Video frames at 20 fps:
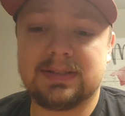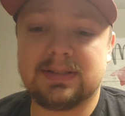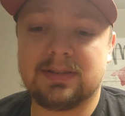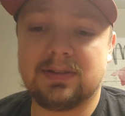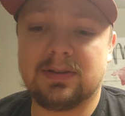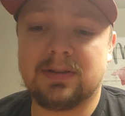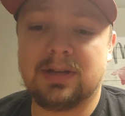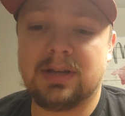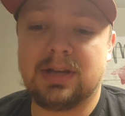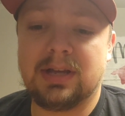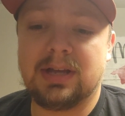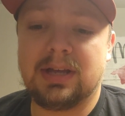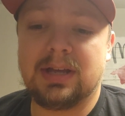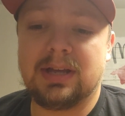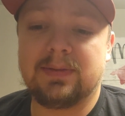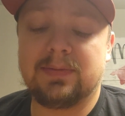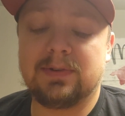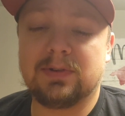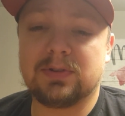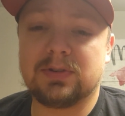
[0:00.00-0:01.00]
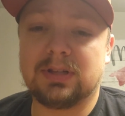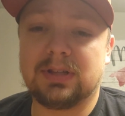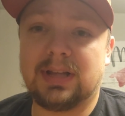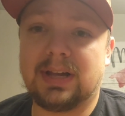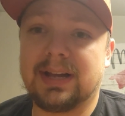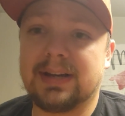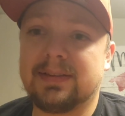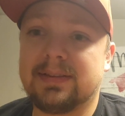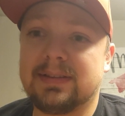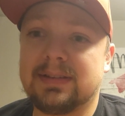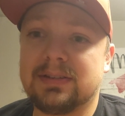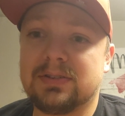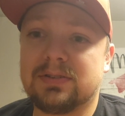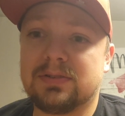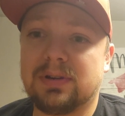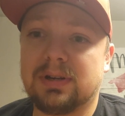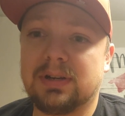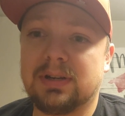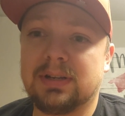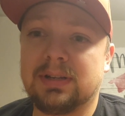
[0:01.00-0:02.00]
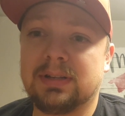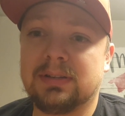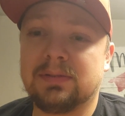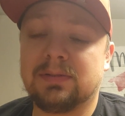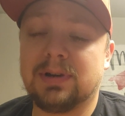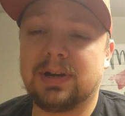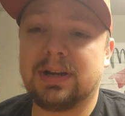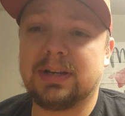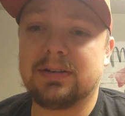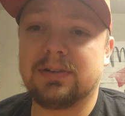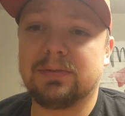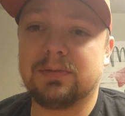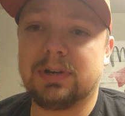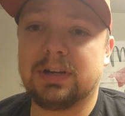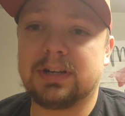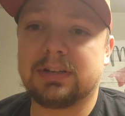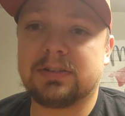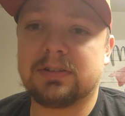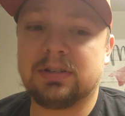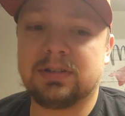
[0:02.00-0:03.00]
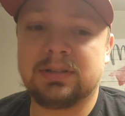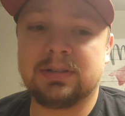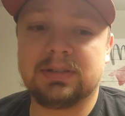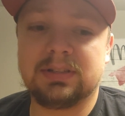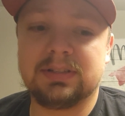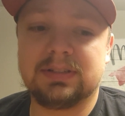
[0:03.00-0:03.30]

So there's a lot of things trending in the right direction.